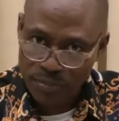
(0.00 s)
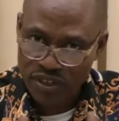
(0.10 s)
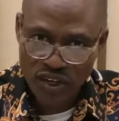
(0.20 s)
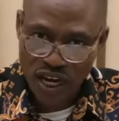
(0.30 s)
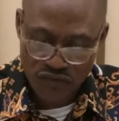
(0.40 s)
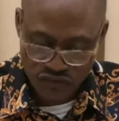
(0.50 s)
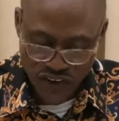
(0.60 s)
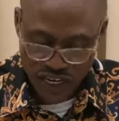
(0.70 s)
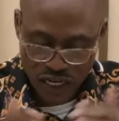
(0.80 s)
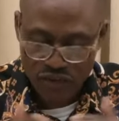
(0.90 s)
I mean, if
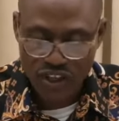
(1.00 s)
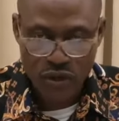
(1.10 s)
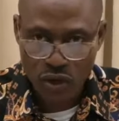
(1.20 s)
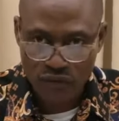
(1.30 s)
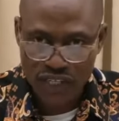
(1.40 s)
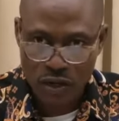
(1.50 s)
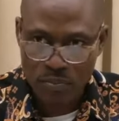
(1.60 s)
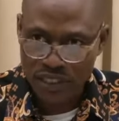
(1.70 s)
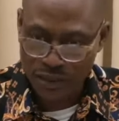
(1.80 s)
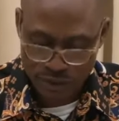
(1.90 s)
I can read the whole of 2
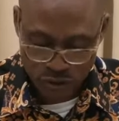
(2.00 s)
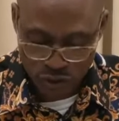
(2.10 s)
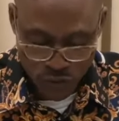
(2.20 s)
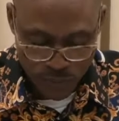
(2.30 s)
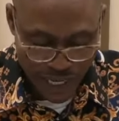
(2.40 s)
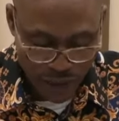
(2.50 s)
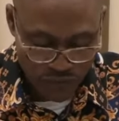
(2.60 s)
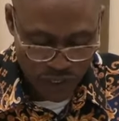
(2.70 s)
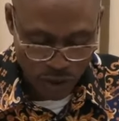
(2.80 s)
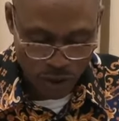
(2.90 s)
Peter chapter 2, it will be
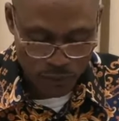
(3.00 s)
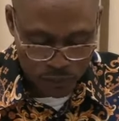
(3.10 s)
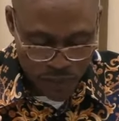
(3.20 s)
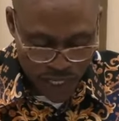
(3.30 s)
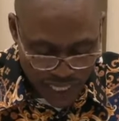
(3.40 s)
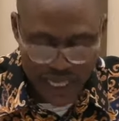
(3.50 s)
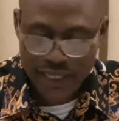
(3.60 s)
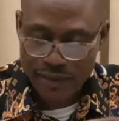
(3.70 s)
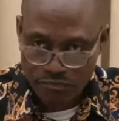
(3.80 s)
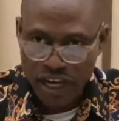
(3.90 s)
helpful a lot. And
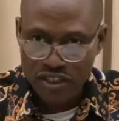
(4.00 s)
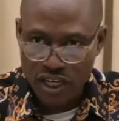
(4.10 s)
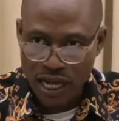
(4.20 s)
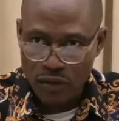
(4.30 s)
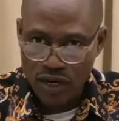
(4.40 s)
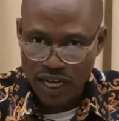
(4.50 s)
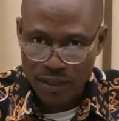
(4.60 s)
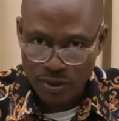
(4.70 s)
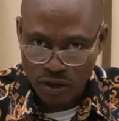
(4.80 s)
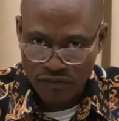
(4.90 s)
then majorly I'll look at
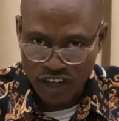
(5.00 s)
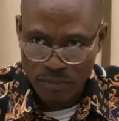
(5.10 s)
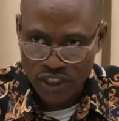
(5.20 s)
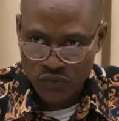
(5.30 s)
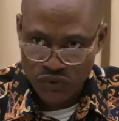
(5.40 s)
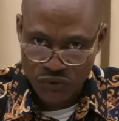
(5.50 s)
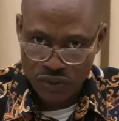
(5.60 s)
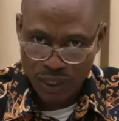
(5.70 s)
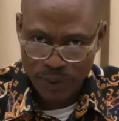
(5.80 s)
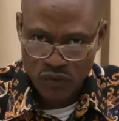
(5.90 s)
the book of Numbers with you,
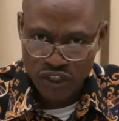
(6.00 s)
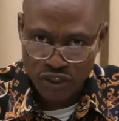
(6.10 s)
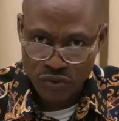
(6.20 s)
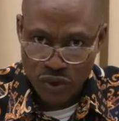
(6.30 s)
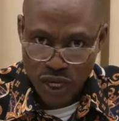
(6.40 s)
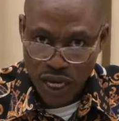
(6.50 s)
chapter 22.